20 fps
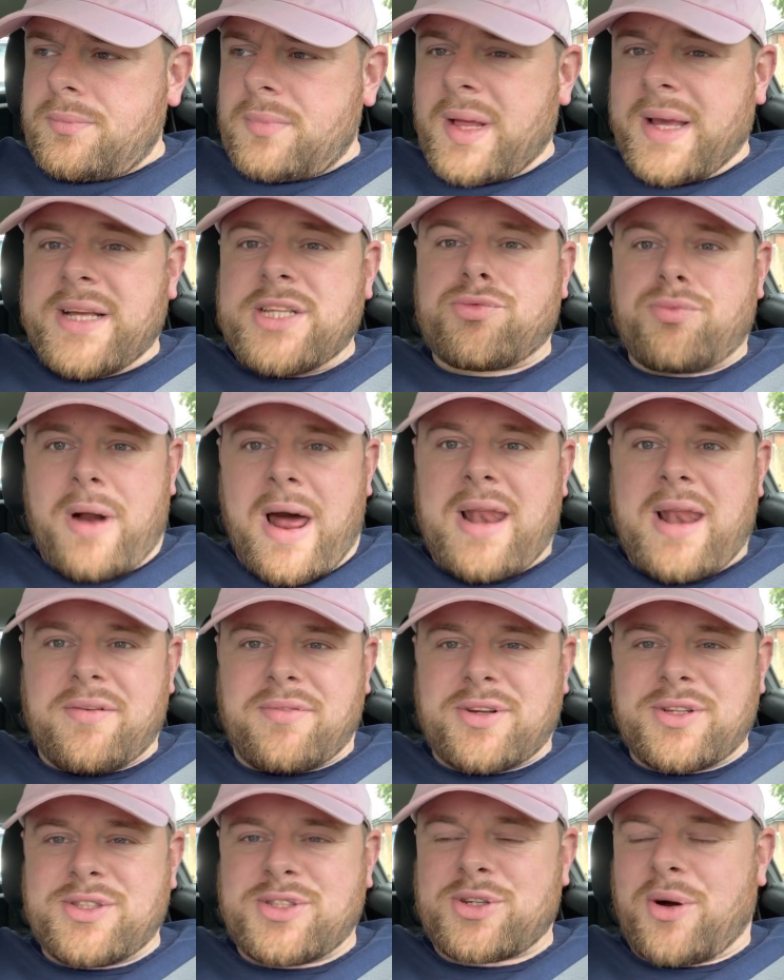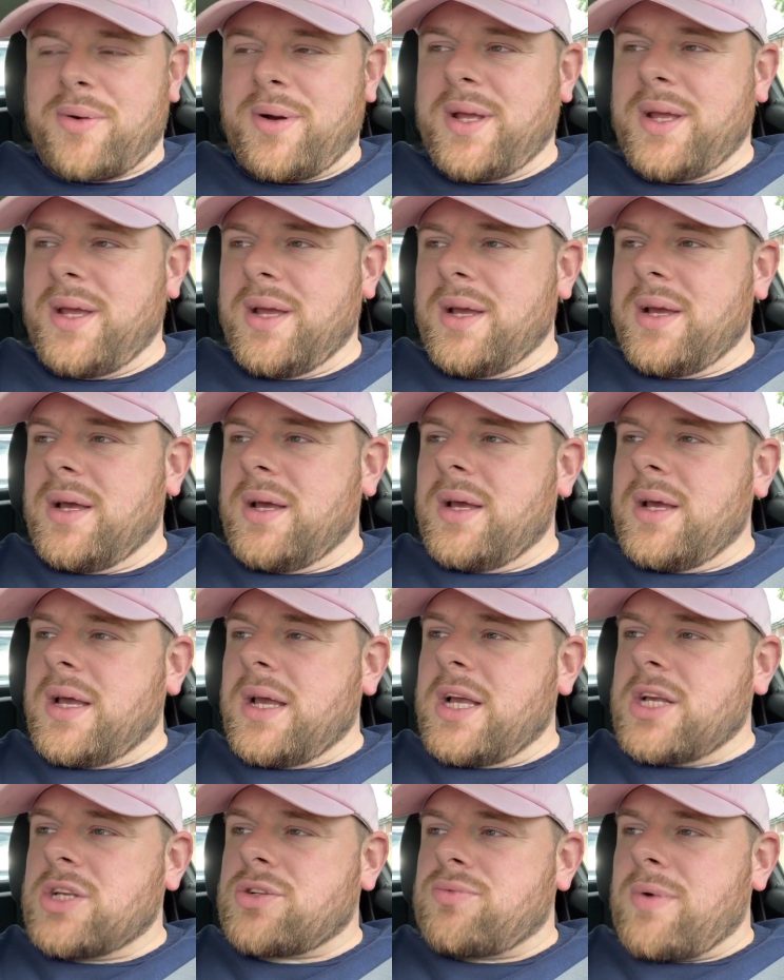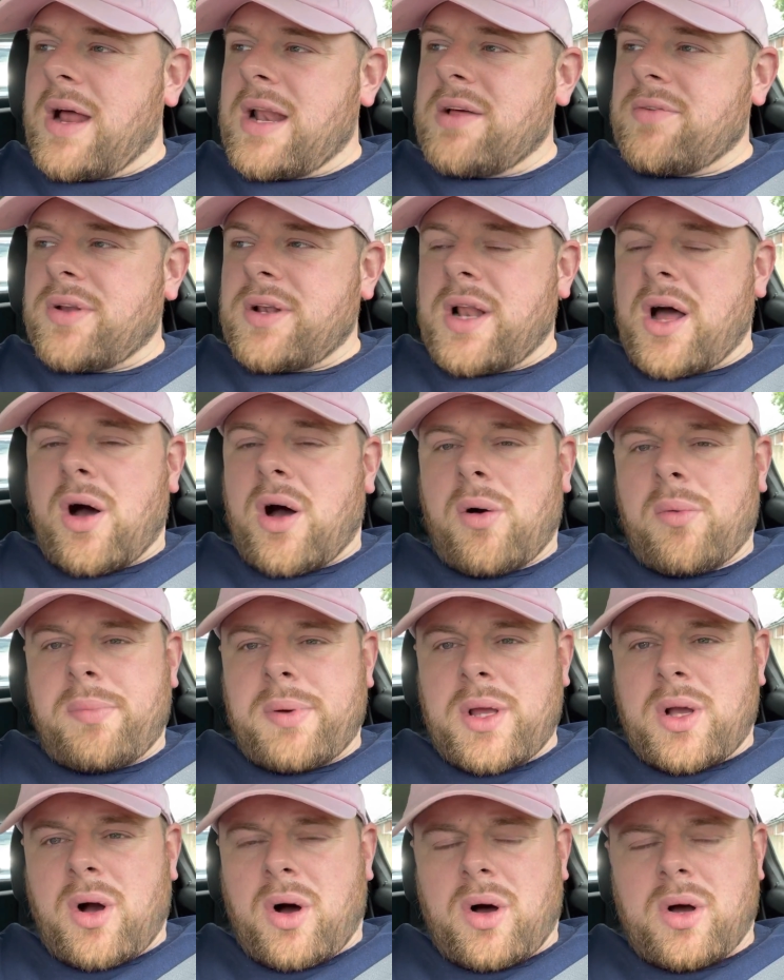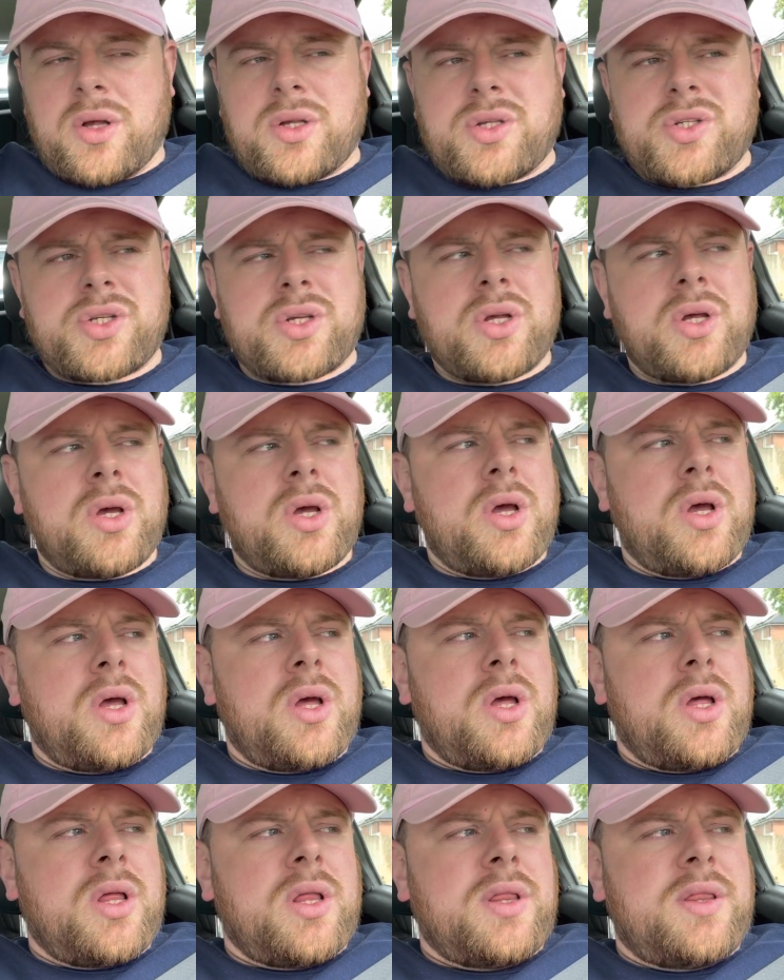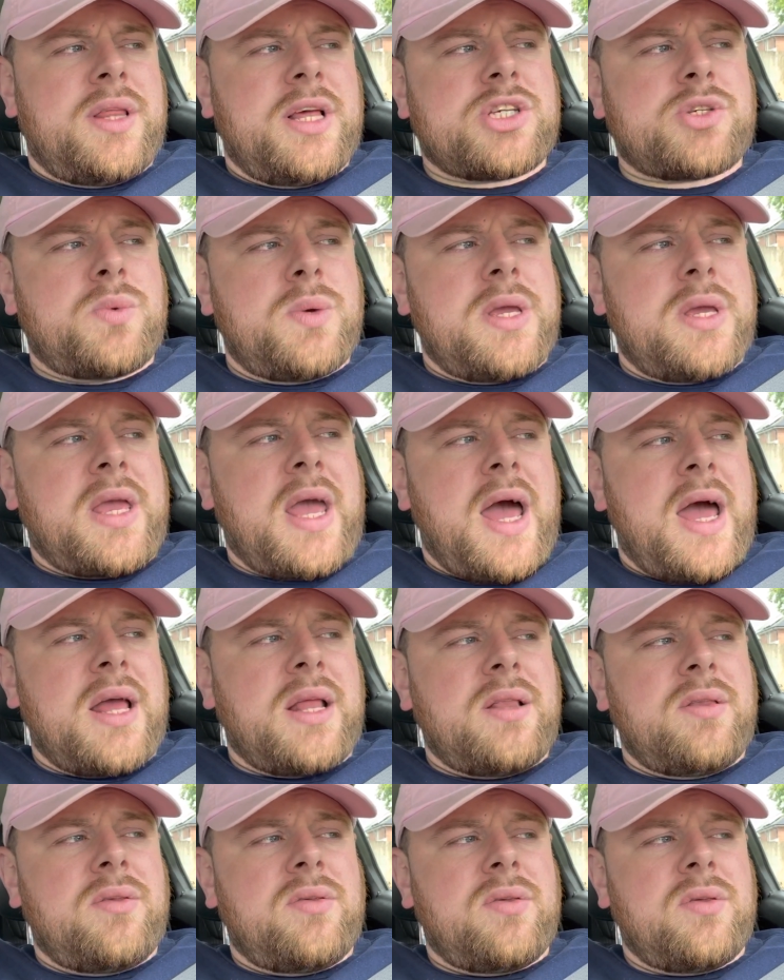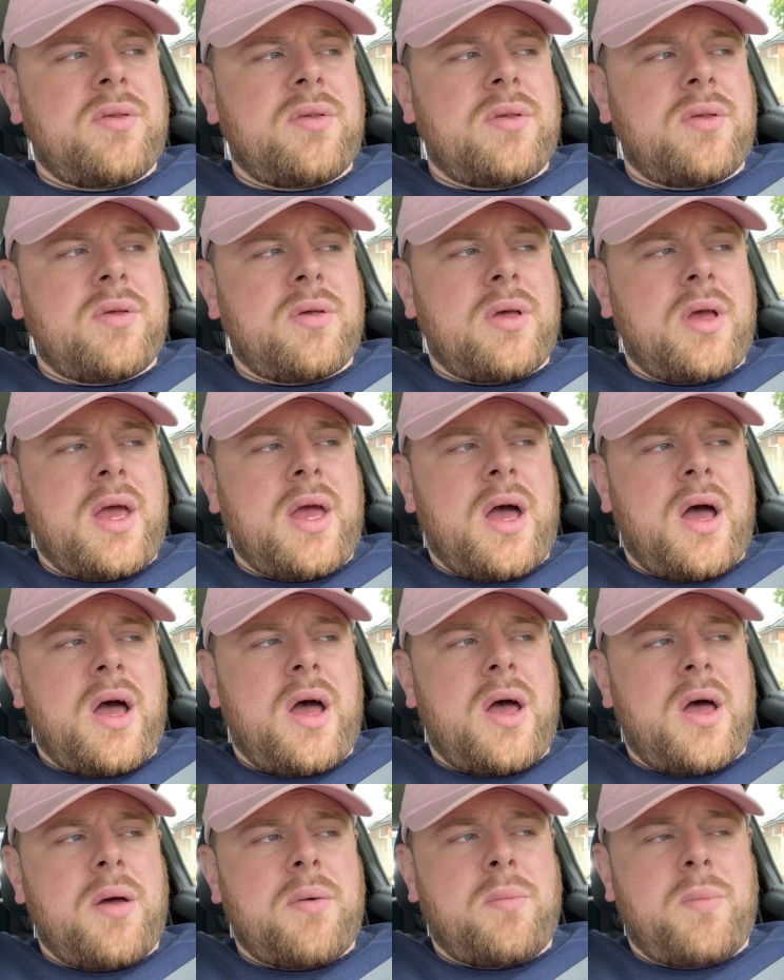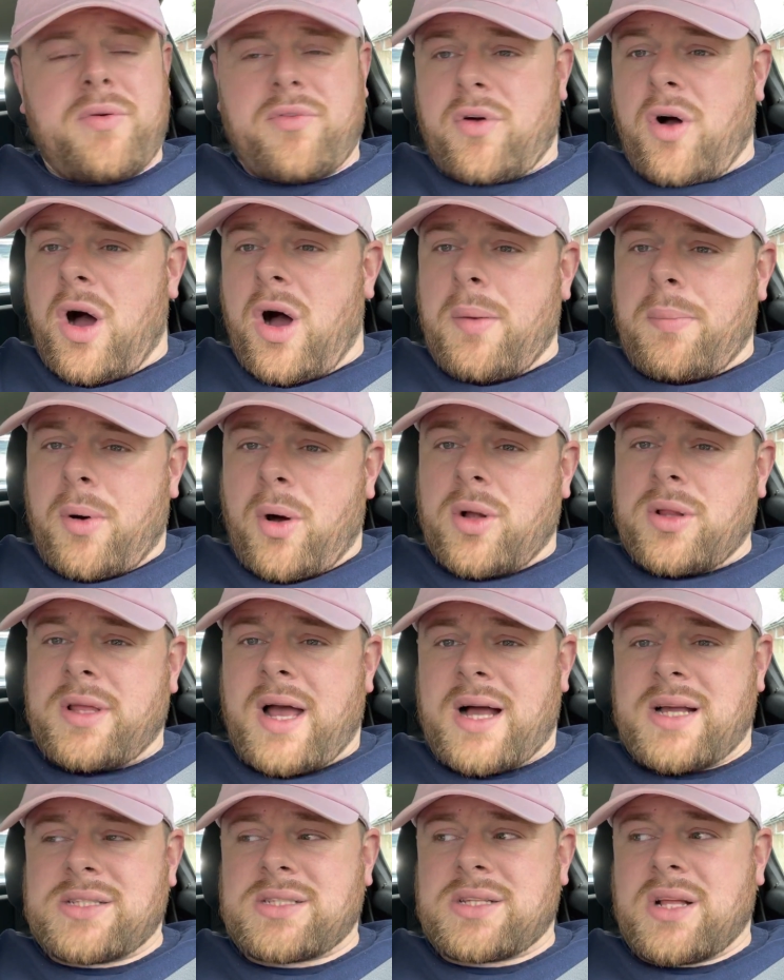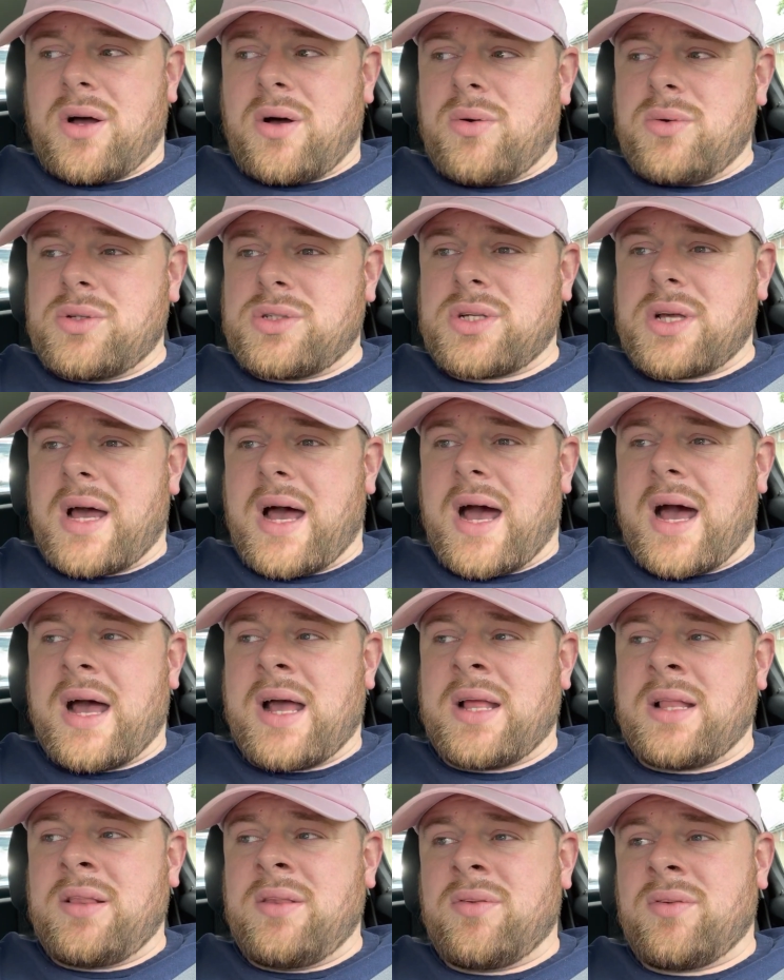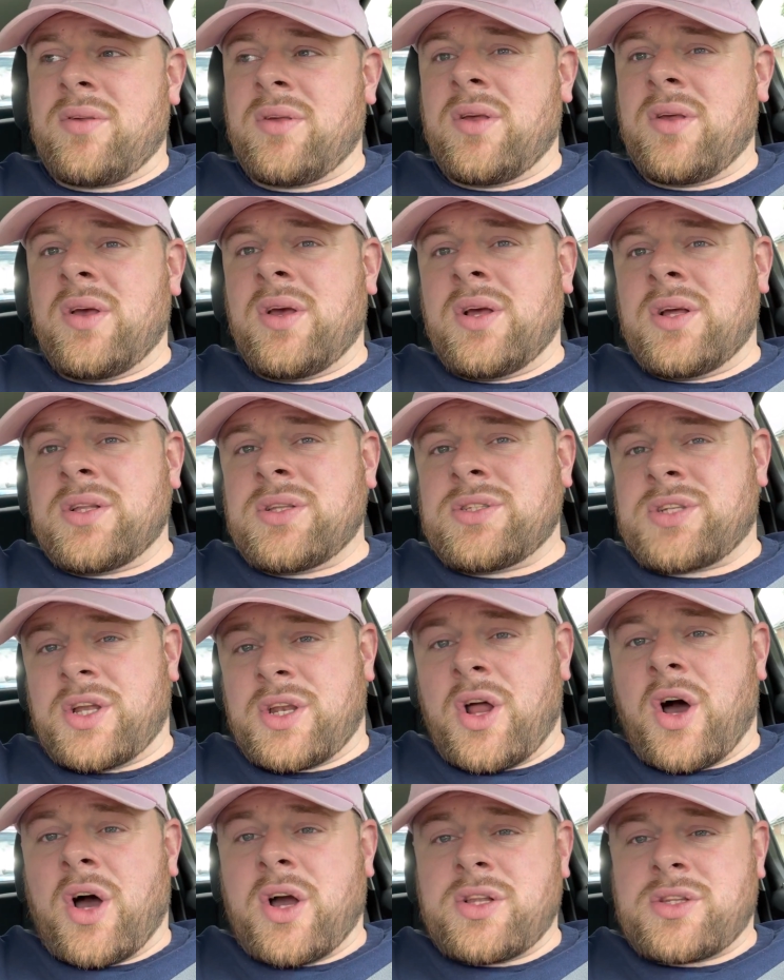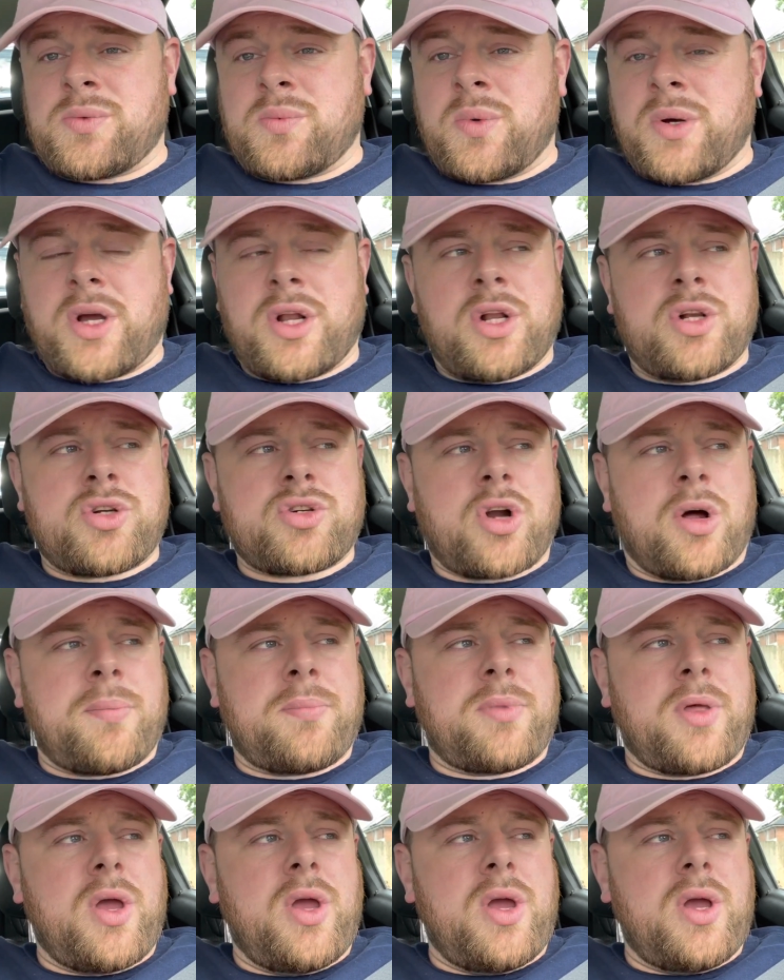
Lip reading: it's relevant. Sorry. It's relevant now because this weekend, we've got a podcast out, and tonight we're going to drop the